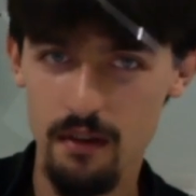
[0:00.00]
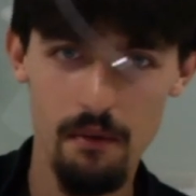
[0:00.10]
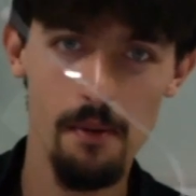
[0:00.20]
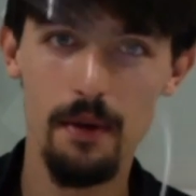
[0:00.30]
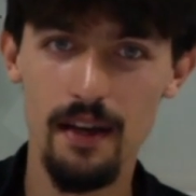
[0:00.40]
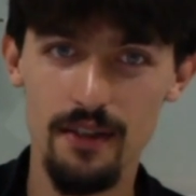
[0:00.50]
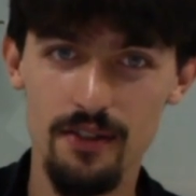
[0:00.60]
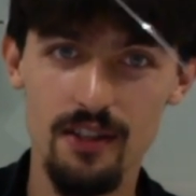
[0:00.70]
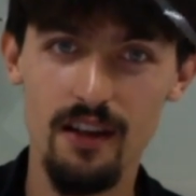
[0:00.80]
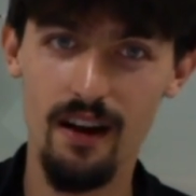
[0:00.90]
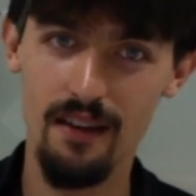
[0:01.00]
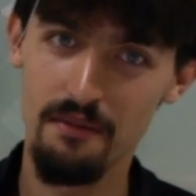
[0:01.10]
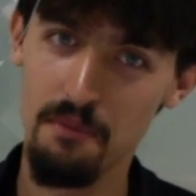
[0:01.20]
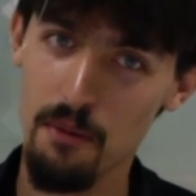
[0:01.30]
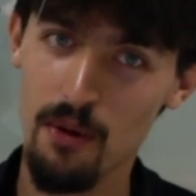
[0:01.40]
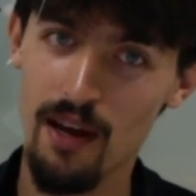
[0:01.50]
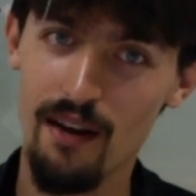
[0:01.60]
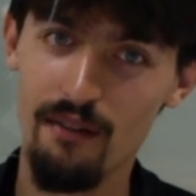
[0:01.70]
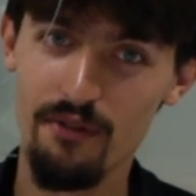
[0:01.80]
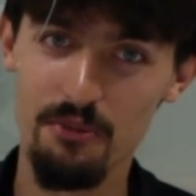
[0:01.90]
Maybe it gets to the knot and maybe we
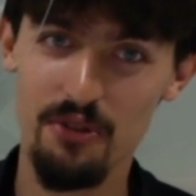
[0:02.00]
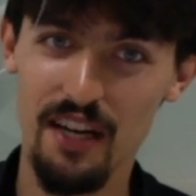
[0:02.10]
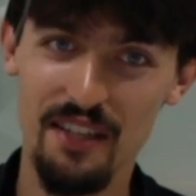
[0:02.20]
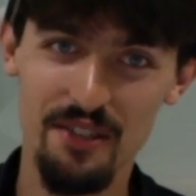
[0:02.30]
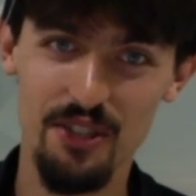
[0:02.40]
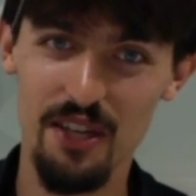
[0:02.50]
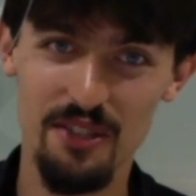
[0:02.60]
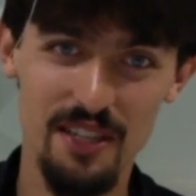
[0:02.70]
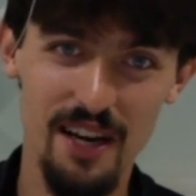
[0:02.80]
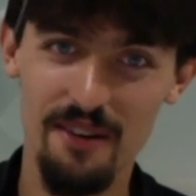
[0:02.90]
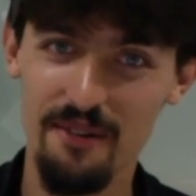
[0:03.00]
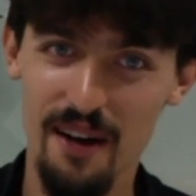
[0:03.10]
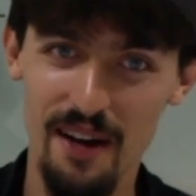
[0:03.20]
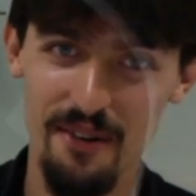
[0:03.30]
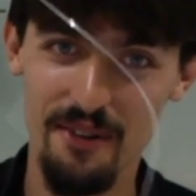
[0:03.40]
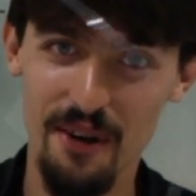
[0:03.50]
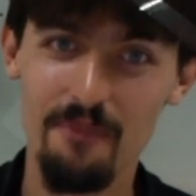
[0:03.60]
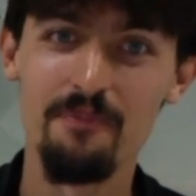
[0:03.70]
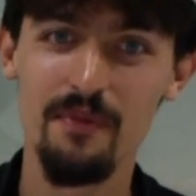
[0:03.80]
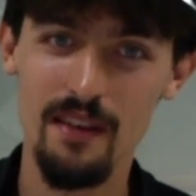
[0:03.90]
have some chance to chase it down. I don't know.
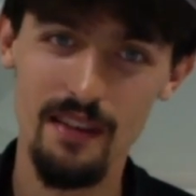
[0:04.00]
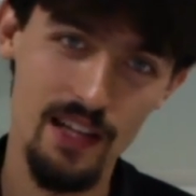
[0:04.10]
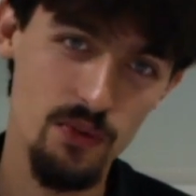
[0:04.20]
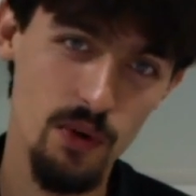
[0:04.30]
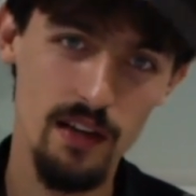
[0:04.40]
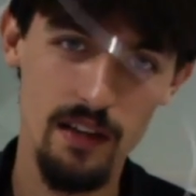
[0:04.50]
That's why I